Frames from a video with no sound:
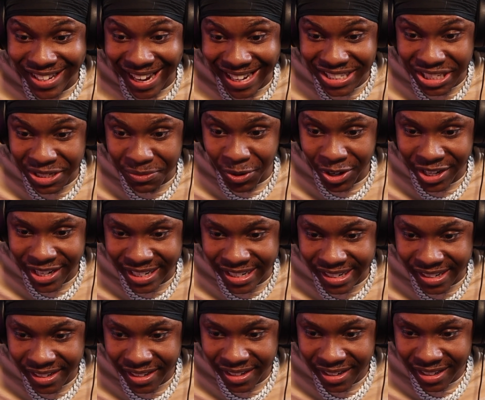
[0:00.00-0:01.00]
they're actually mocking
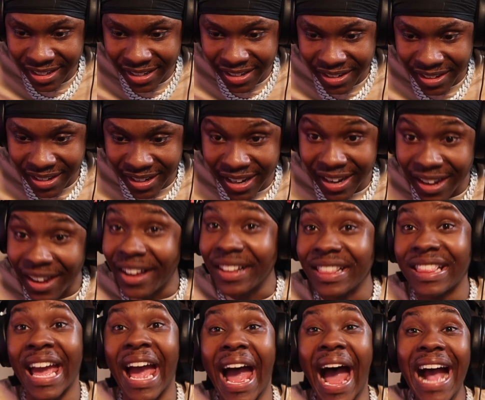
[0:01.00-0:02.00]
it.
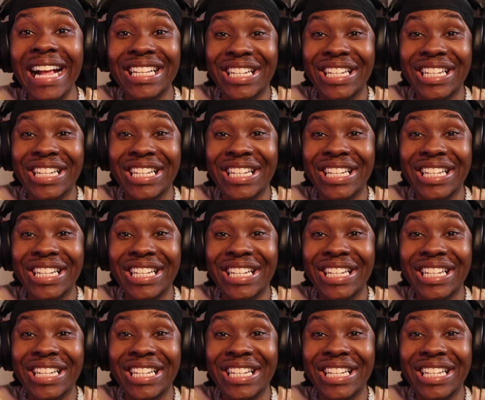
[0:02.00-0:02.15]
They're